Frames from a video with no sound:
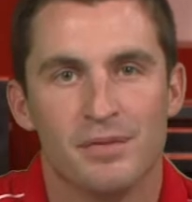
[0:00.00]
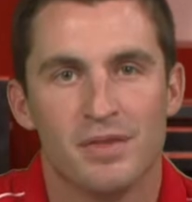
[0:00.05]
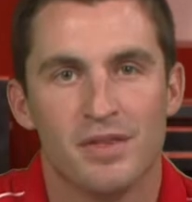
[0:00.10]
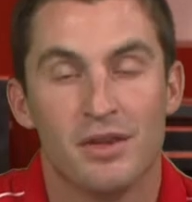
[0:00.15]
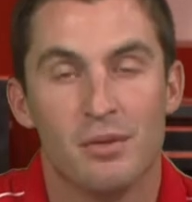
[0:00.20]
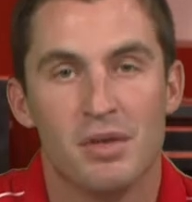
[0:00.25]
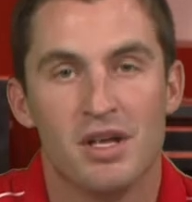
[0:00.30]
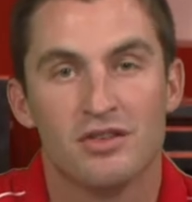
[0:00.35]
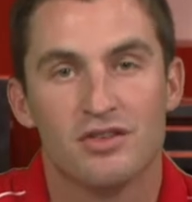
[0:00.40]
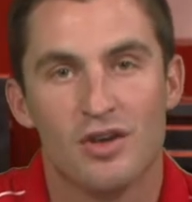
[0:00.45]

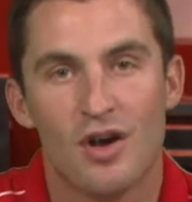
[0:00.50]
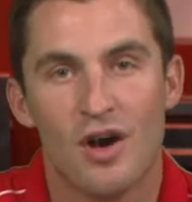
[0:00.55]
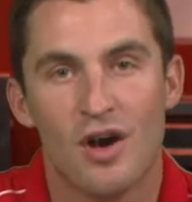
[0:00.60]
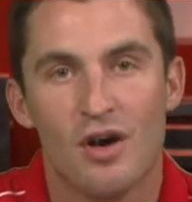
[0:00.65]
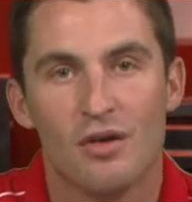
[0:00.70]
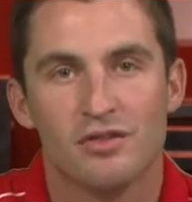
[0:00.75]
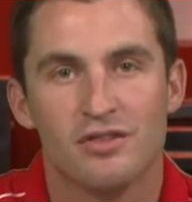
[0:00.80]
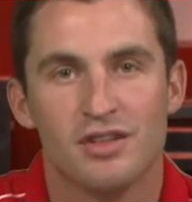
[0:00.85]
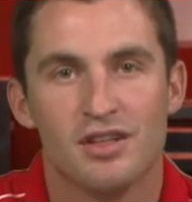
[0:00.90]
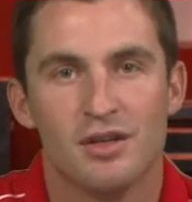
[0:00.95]
The men's
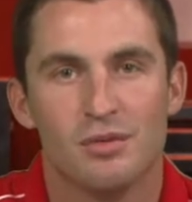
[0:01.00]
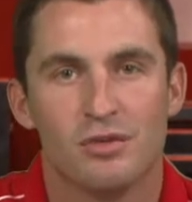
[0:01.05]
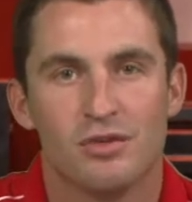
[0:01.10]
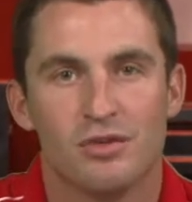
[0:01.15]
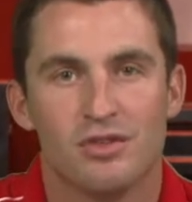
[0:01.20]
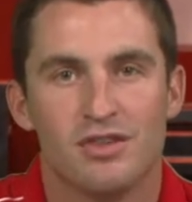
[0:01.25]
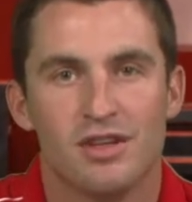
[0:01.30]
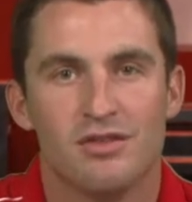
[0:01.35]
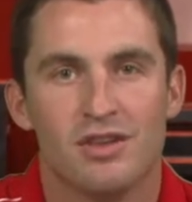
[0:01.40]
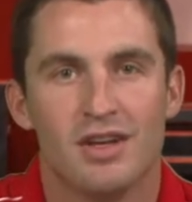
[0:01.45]
golf team
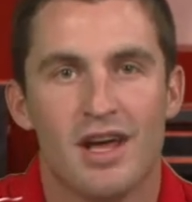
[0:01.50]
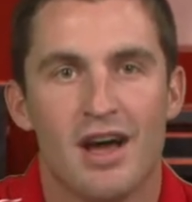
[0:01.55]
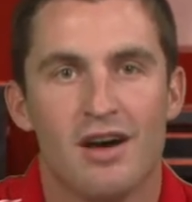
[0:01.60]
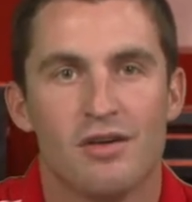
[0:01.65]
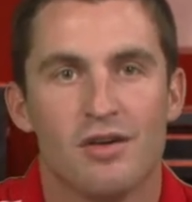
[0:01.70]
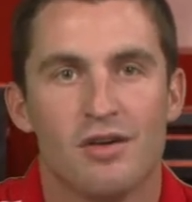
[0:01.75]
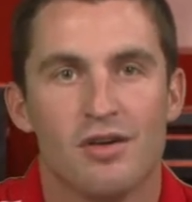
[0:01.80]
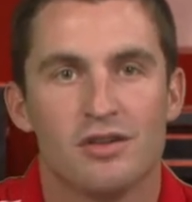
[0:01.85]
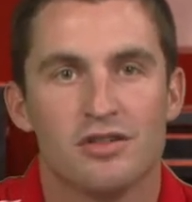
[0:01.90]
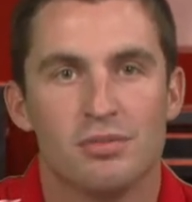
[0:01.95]
received an
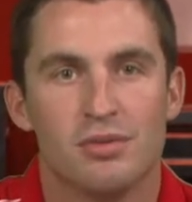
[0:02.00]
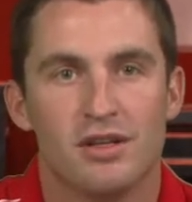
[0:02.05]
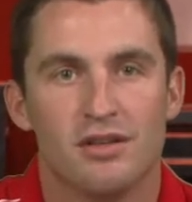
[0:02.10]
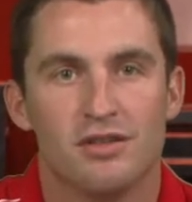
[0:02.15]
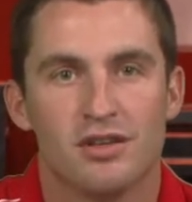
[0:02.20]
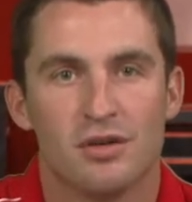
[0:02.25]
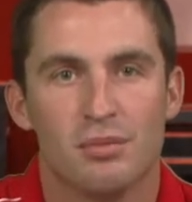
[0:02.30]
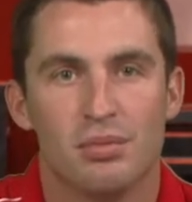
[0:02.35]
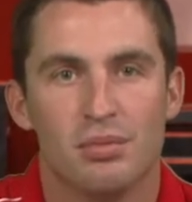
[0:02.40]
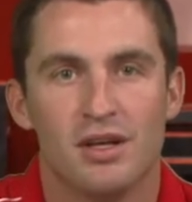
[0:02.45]
at-large bid
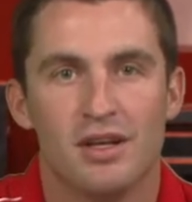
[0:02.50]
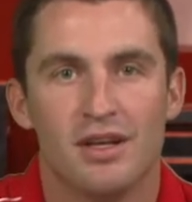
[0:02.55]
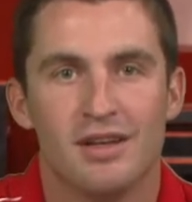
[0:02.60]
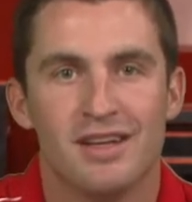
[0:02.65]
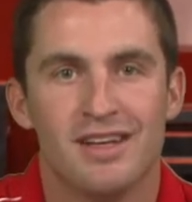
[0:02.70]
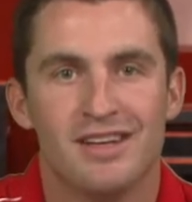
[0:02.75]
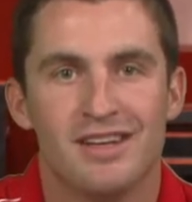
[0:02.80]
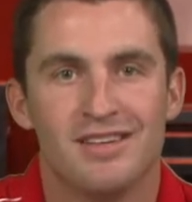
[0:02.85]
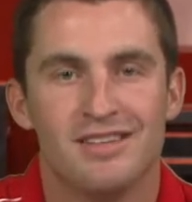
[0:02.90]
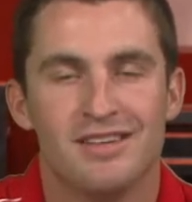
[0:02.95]
to compete in
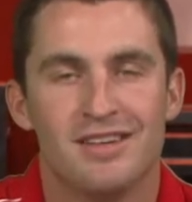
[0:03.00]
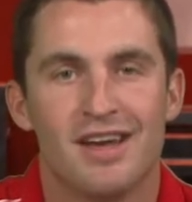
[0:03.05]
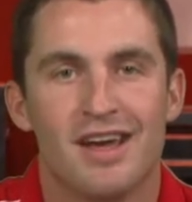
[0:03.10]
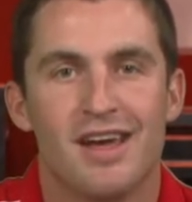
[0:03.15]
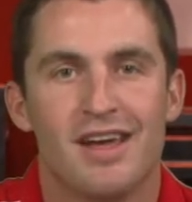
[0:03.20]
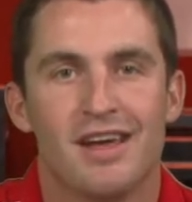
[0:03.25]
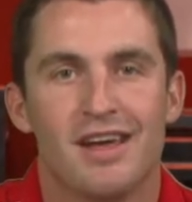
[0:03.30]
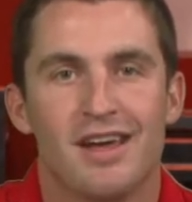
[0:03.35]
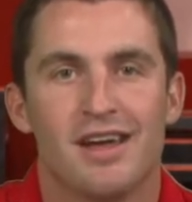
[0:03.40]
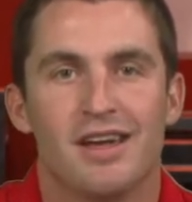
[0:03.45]
the
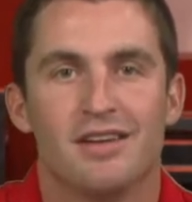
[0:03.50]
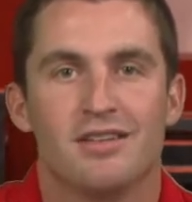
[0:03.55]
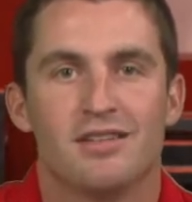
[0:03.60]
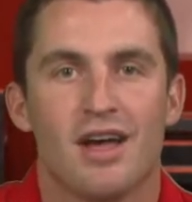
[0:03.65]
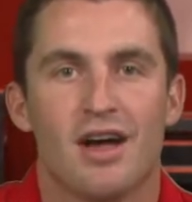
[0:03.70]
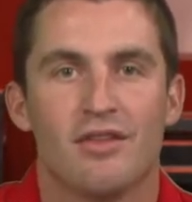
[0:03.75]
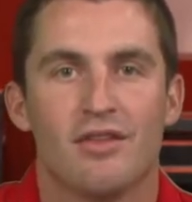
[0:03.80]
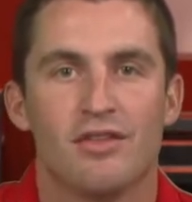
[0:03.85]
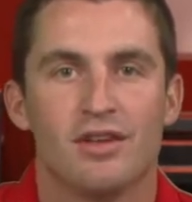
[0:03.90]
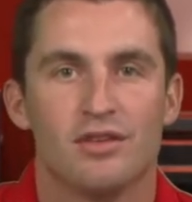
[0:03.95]
NCAA
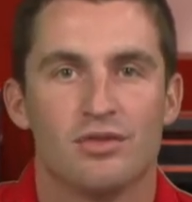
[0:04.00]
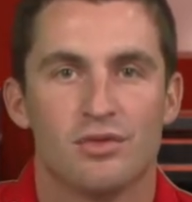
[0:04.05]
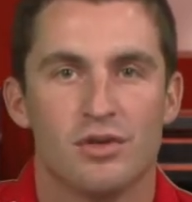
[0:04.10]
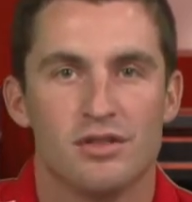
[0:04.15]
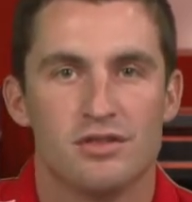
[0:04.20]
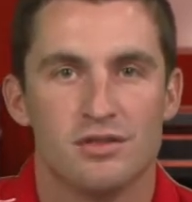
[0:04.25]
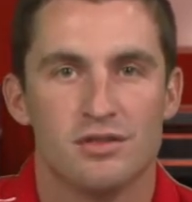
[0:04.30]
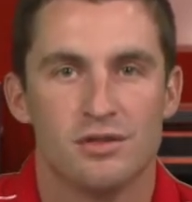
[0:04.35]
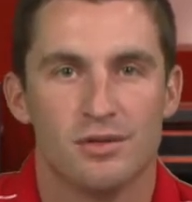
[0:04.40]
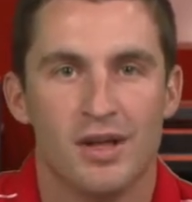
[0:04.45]
Southeast
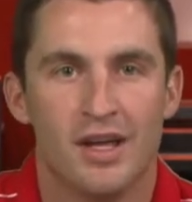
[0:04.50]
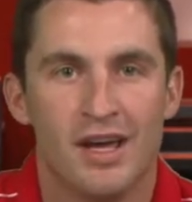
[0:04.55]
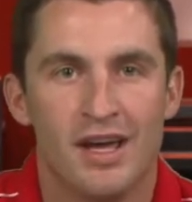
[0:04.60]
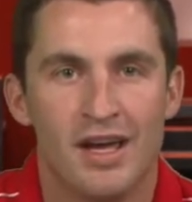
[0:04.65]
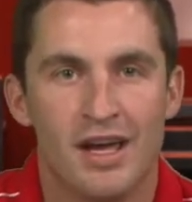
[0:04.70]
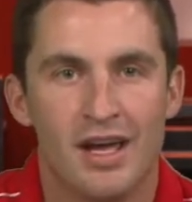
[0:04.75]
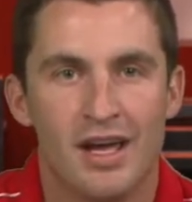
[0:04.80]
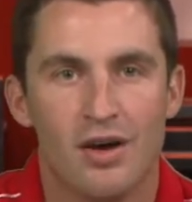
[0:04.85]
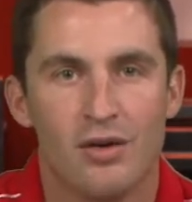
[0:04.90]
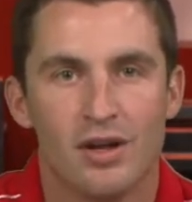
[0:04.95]
Regional
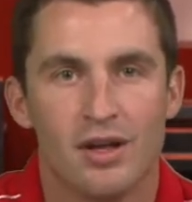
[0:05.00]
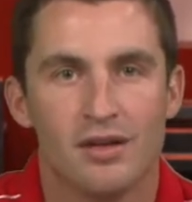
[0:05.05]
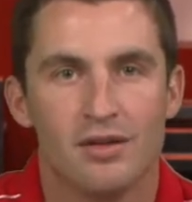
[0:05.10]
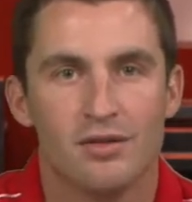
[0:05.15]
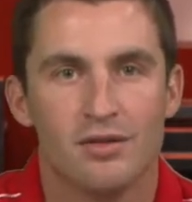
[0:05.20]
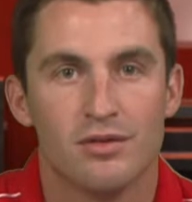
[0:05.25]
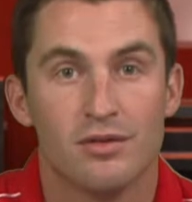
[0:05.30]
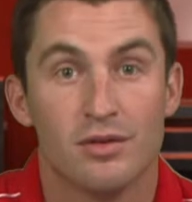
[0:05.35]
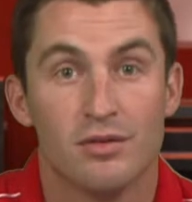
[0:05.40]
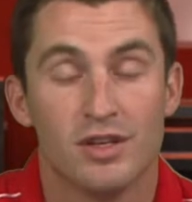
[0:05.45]
held
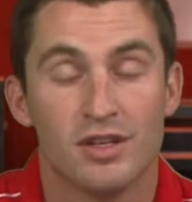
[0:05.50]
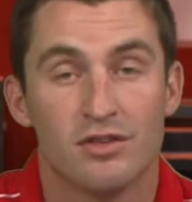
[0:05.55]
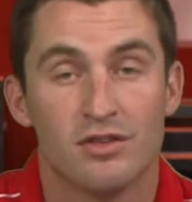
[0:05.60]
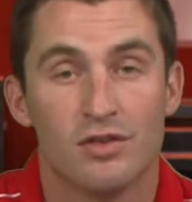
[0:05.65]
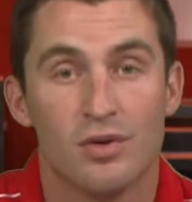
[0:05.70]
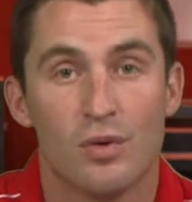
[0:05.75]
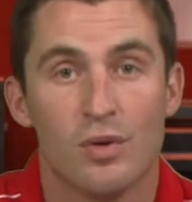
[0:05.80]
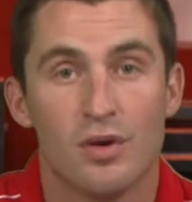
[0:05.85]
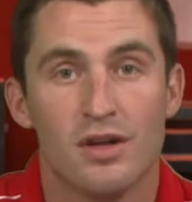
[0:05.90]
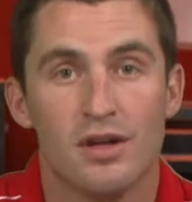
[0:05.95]
at the
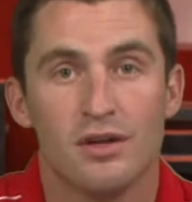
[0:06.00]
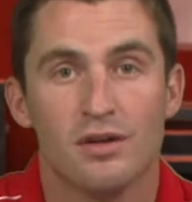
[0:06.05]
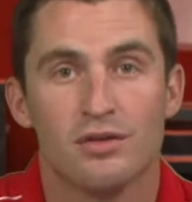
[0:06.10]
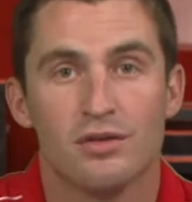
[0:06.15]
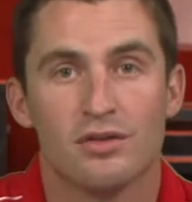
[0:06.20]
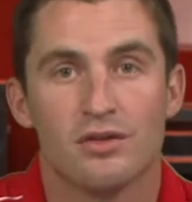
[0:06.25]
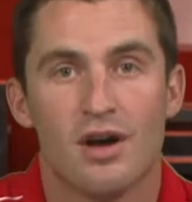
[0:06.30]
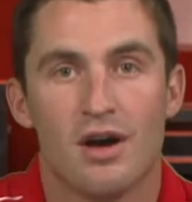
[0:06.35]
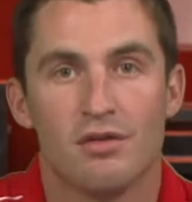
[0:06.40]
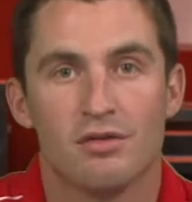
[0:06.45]
Victoria
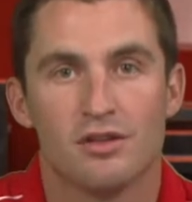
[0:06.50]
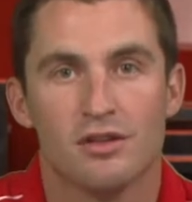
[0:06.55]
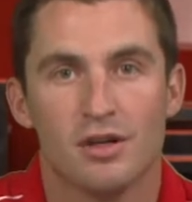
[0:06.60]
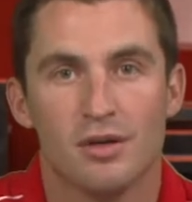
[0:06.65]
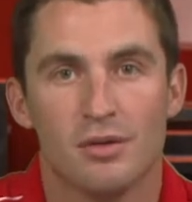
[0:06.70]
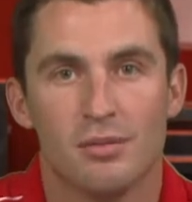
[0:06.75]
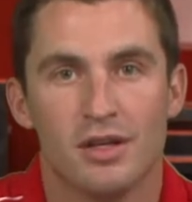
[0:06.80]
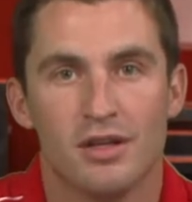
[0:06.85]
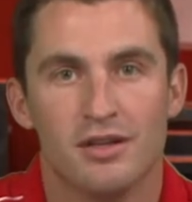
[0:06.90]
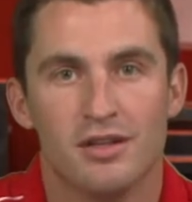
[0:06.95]
Hills Golf
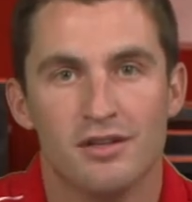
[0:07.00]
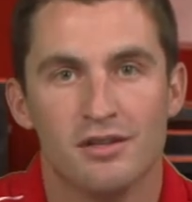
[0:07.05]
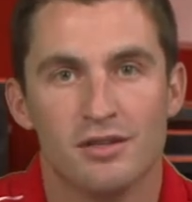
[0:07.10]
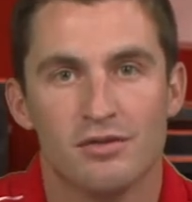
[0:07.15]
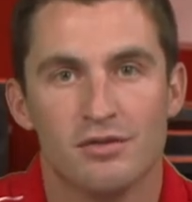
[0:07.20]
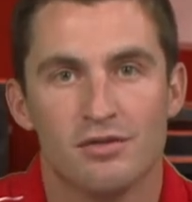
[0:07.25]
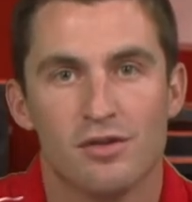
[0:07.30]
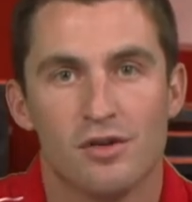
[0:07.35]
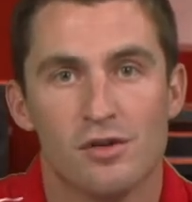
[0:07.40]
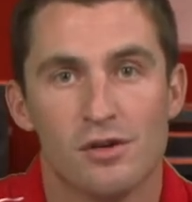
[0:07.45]
Club in
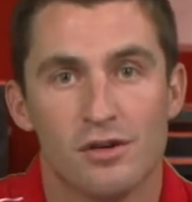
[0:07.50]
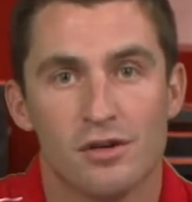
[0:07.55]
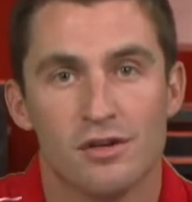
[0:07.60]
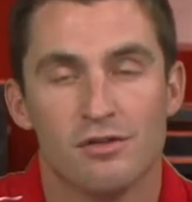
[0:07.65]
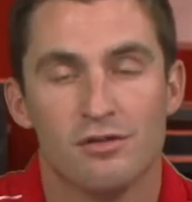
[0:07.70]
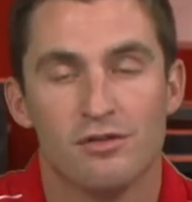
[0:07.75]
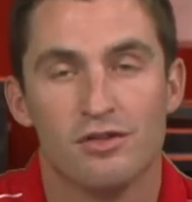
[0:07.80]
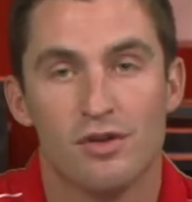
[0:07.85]
DeLand, Florida.